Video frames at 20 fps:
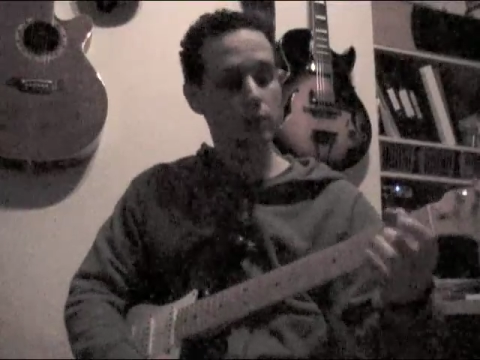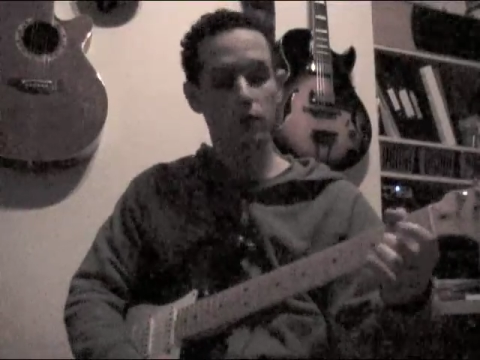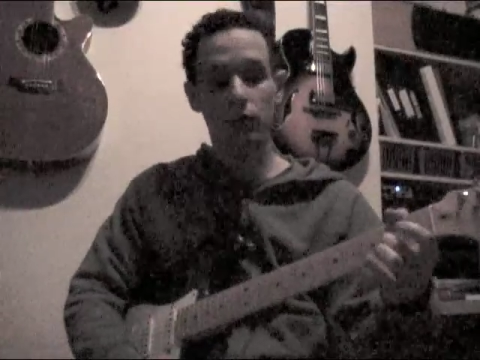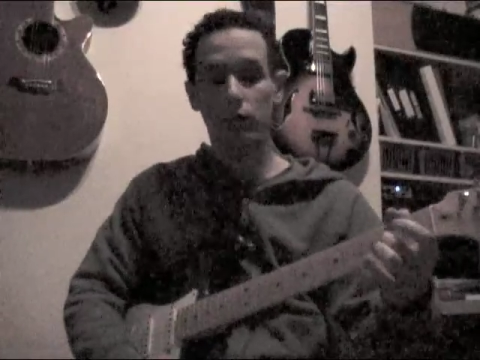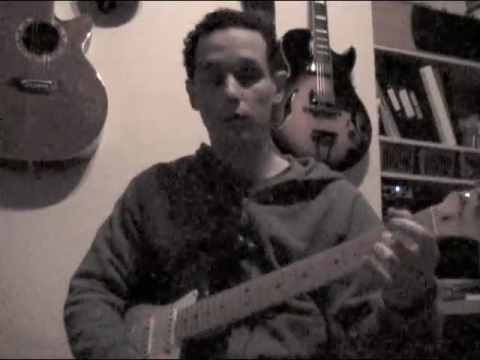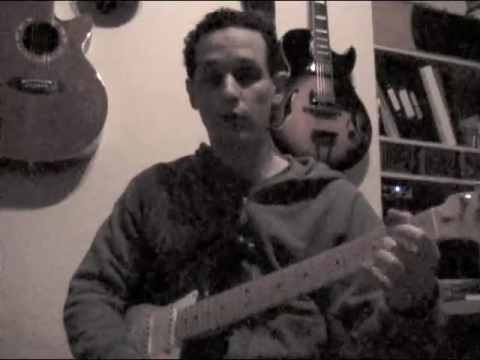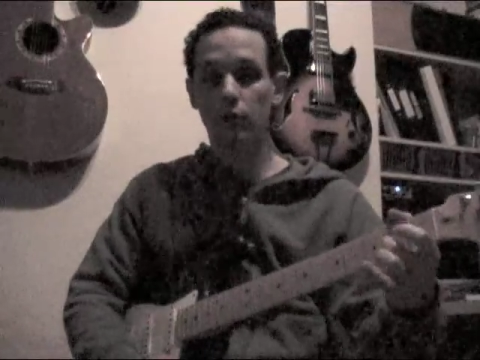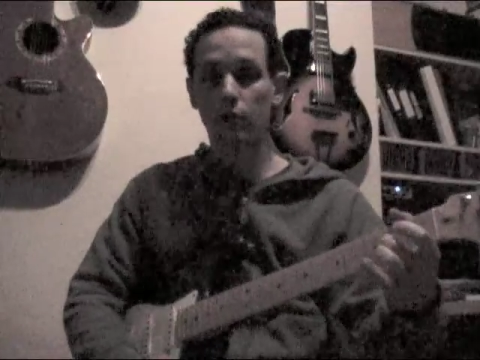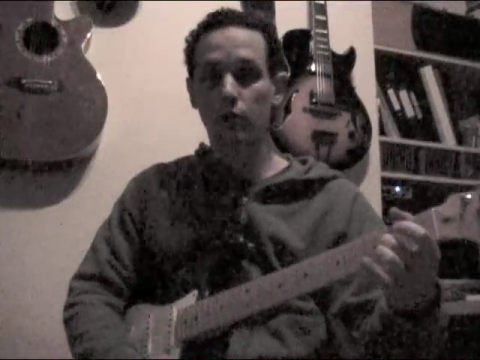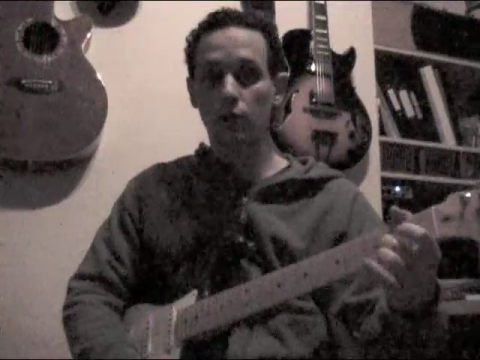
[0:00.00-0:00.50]

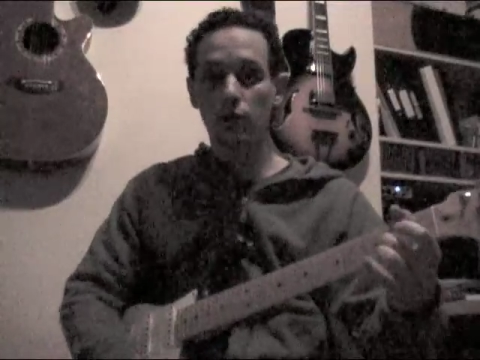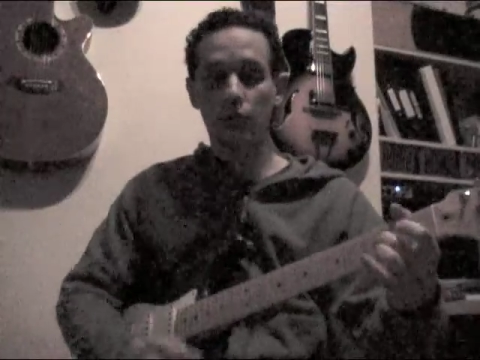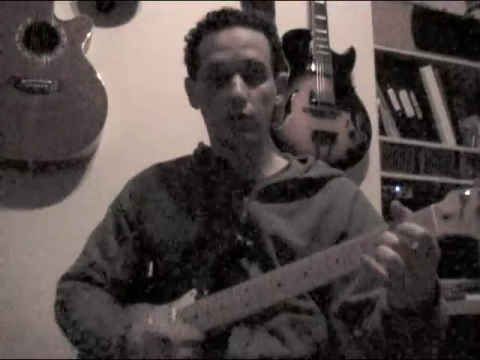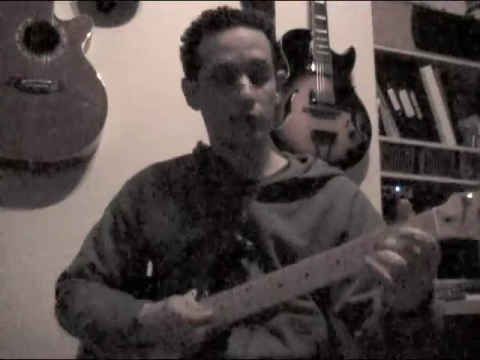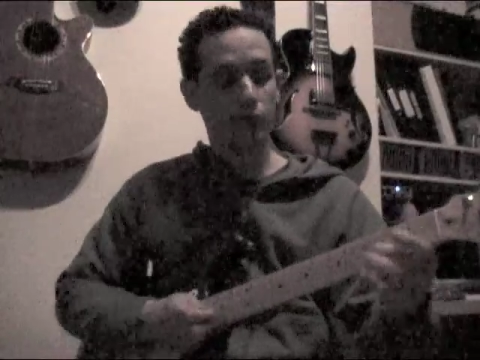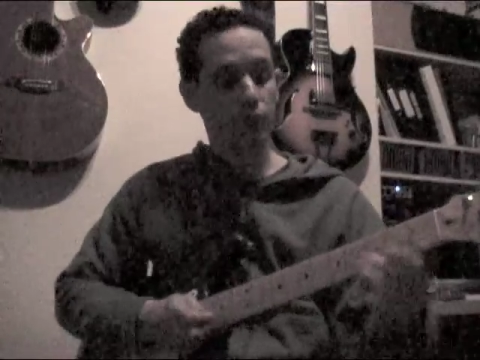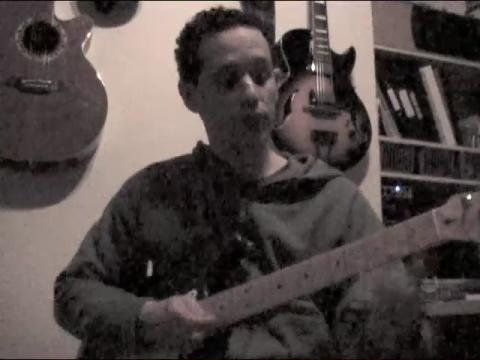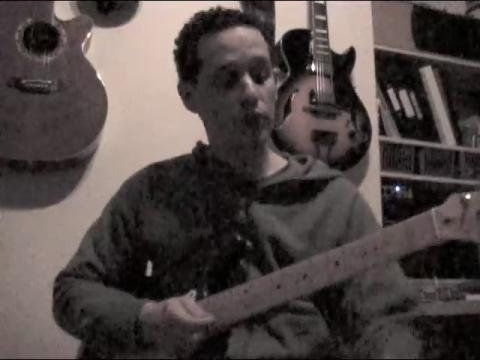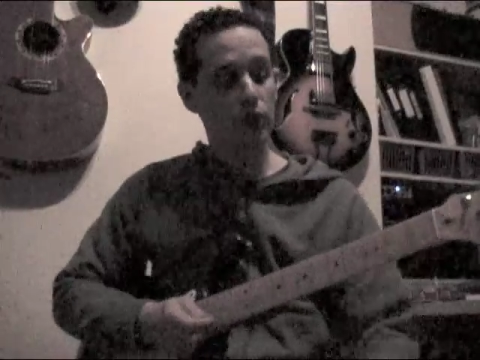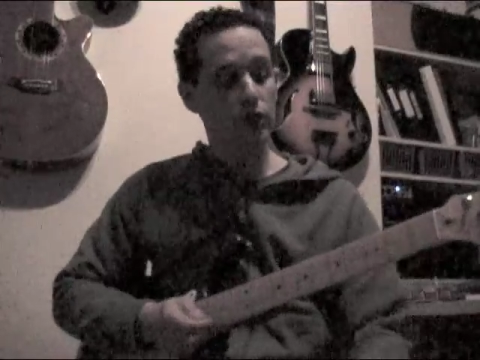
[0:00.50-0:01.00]

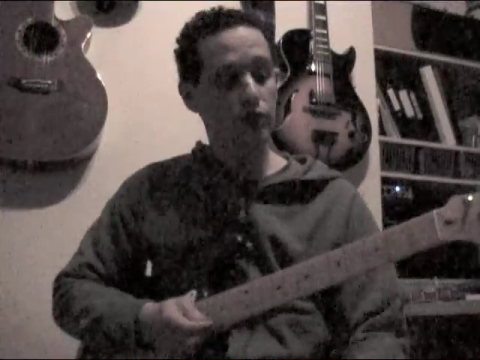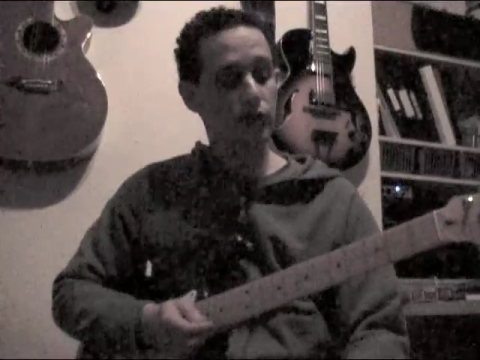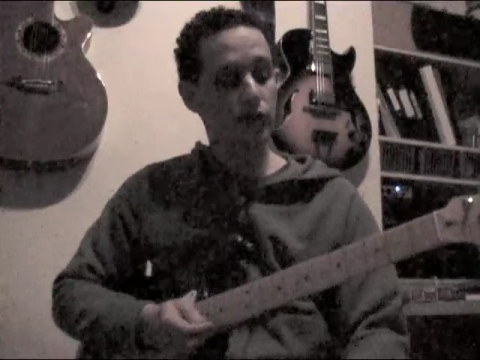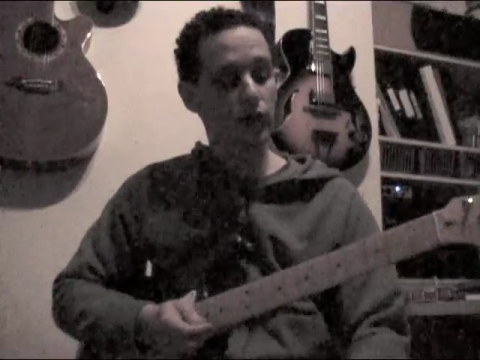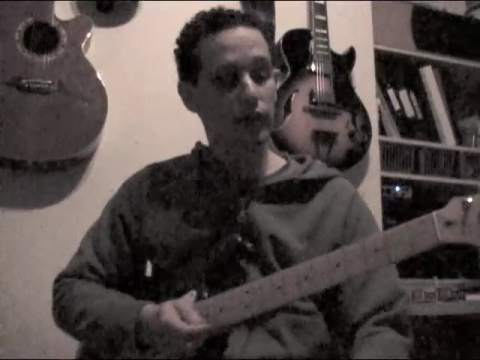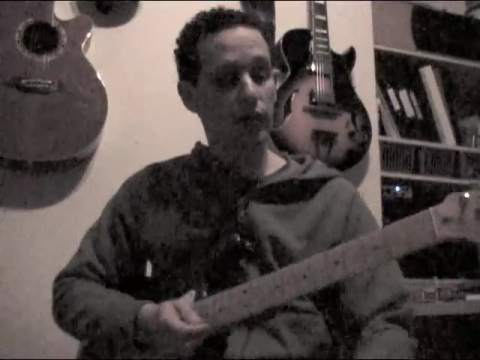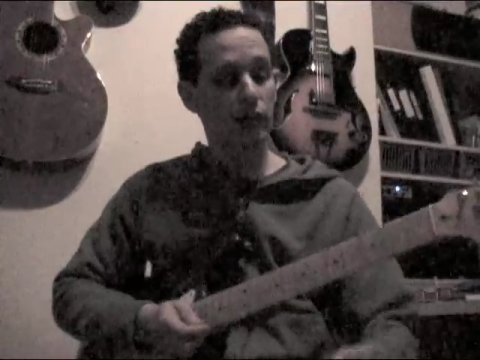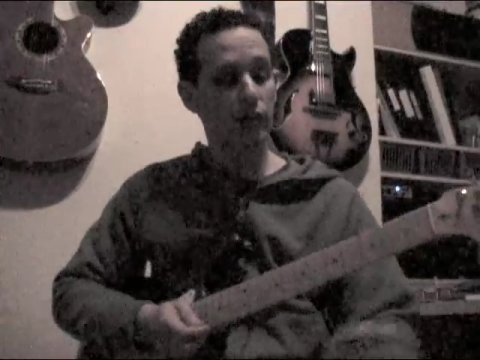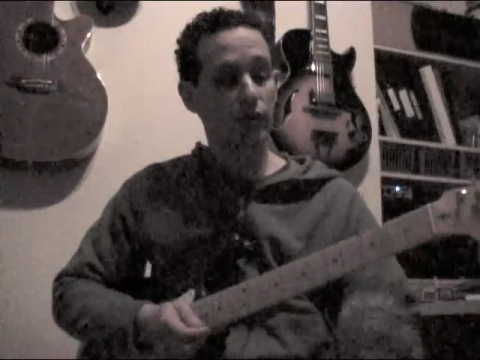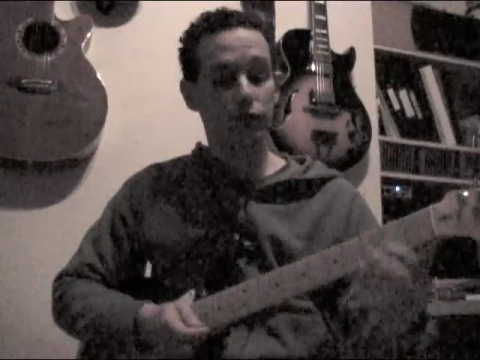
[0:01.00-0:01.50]
first
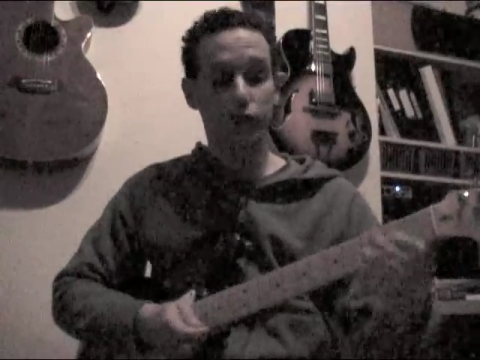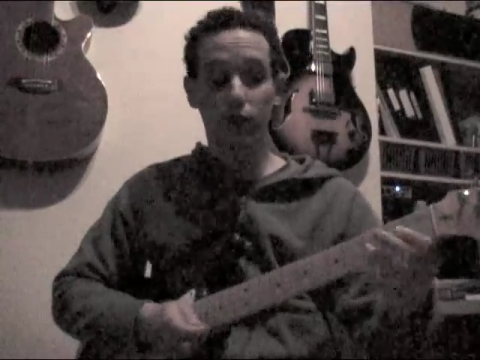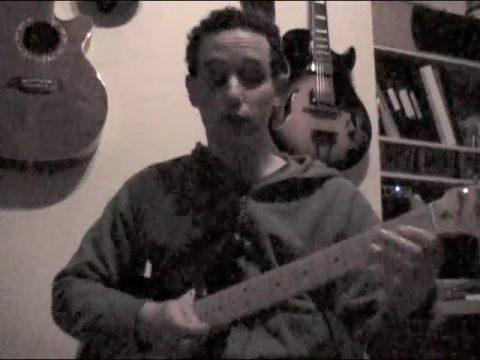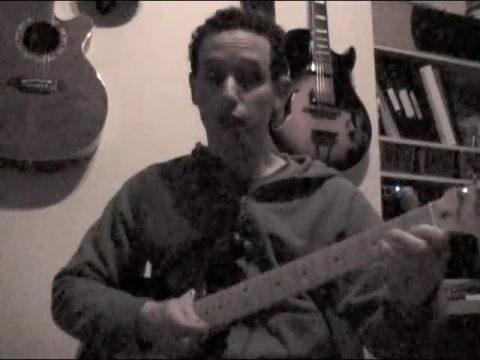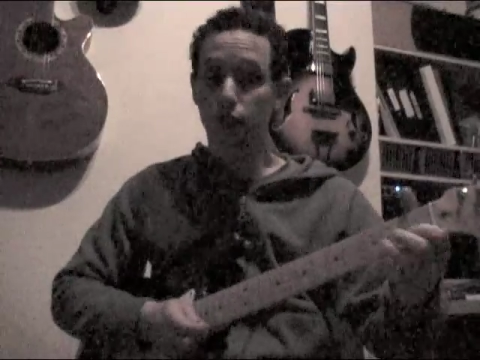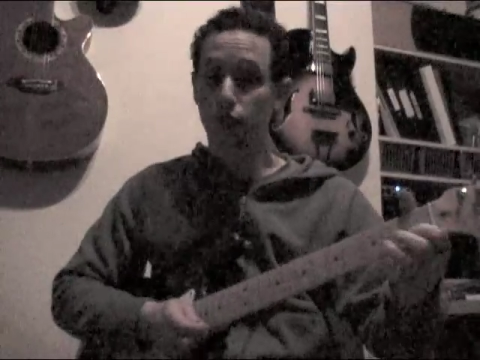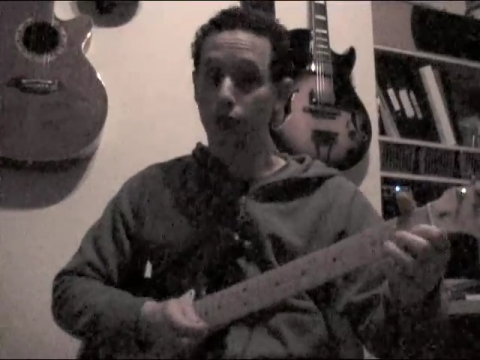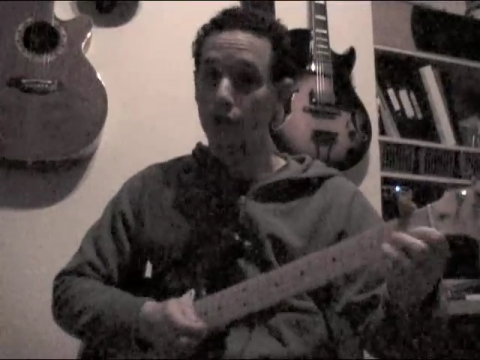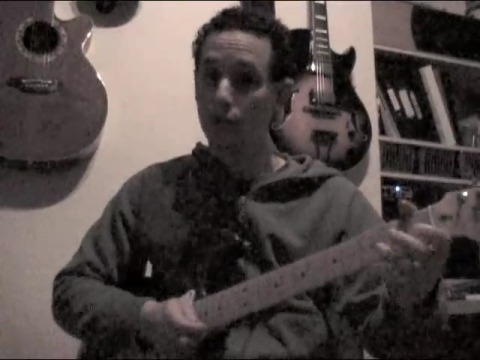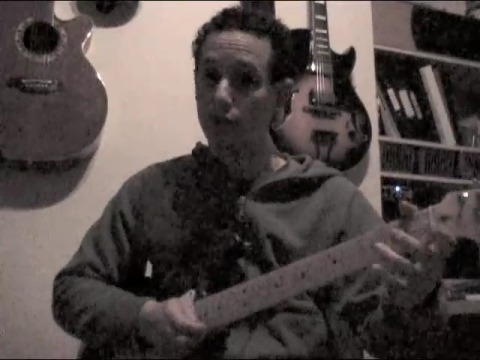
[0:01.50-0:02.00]
finger,
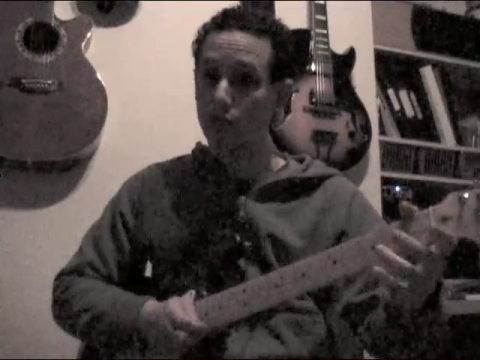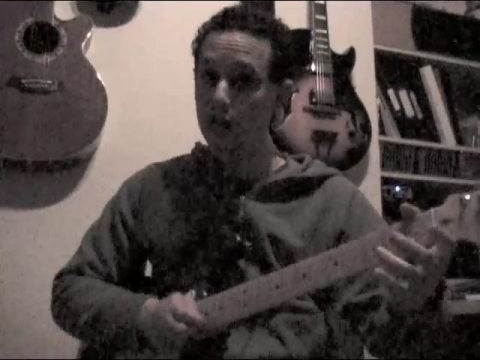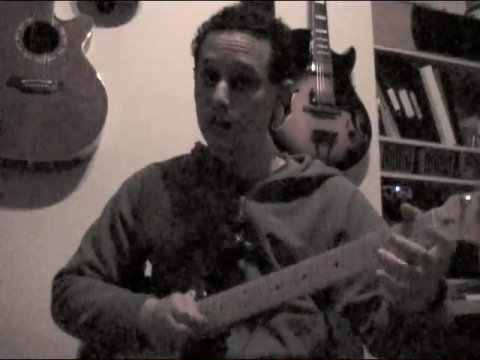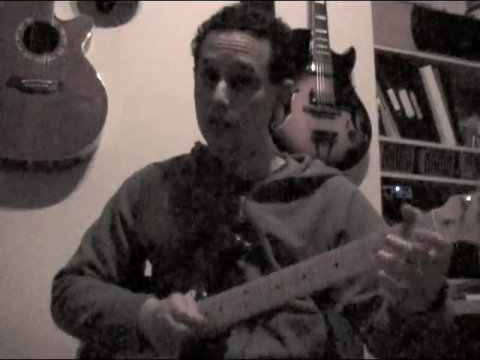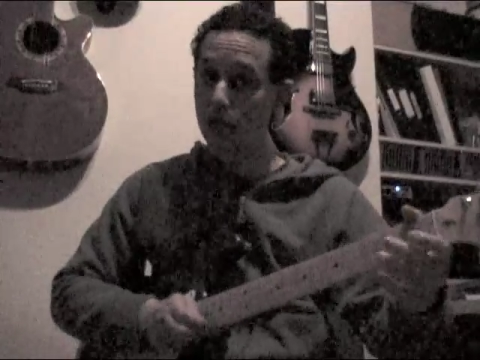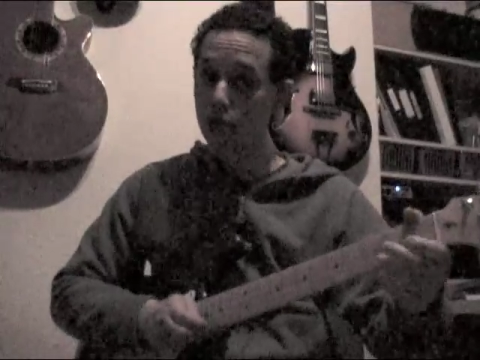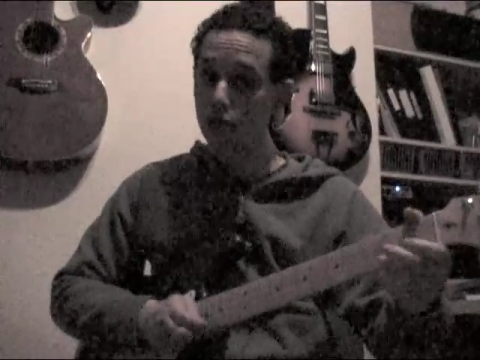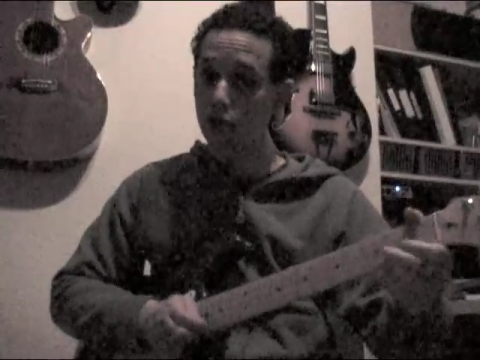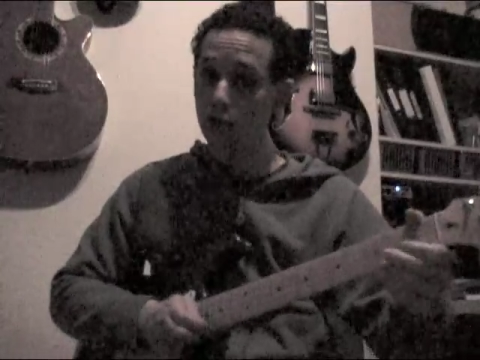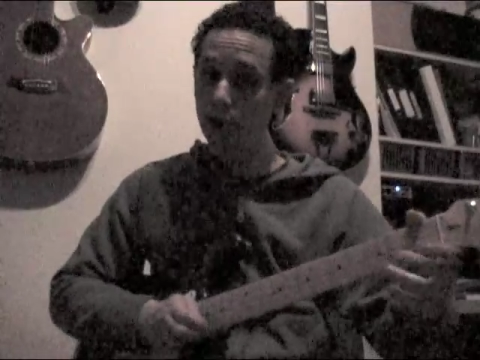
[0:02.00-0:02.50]
first fret,
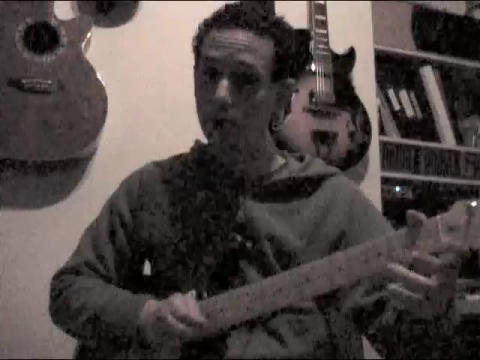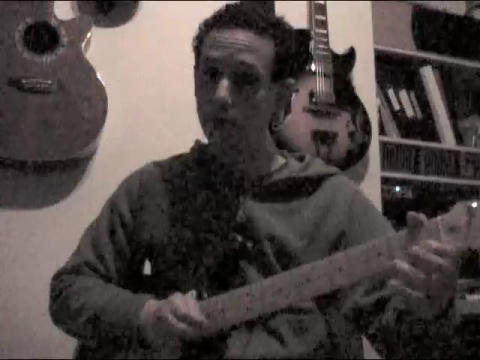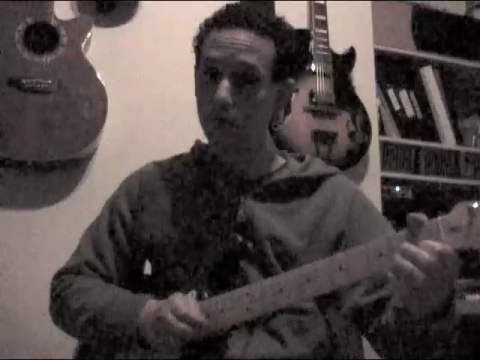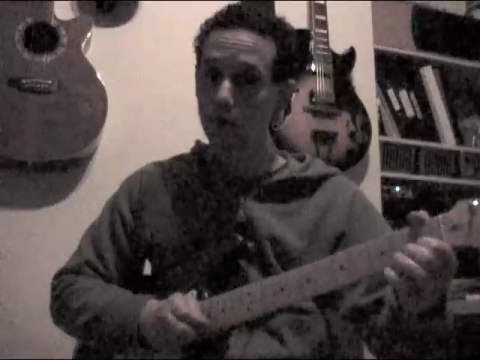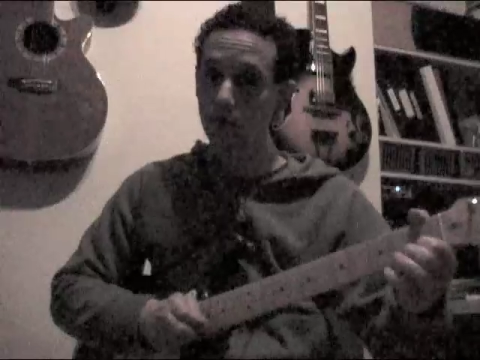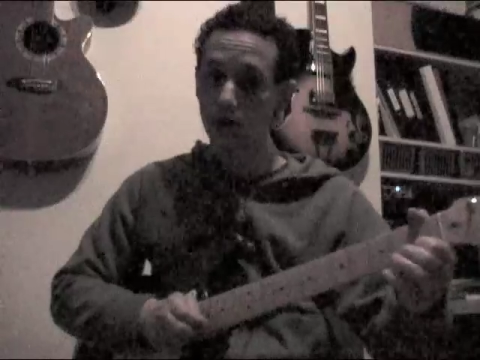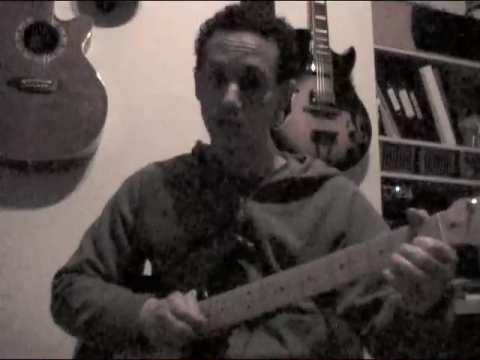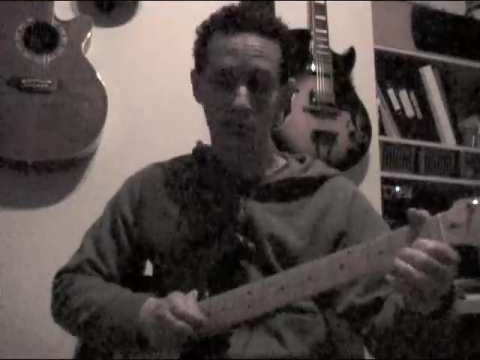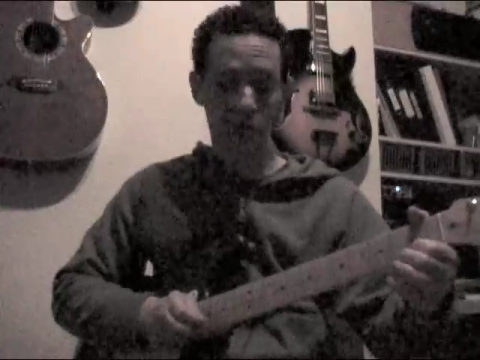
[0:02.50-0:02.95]
second string,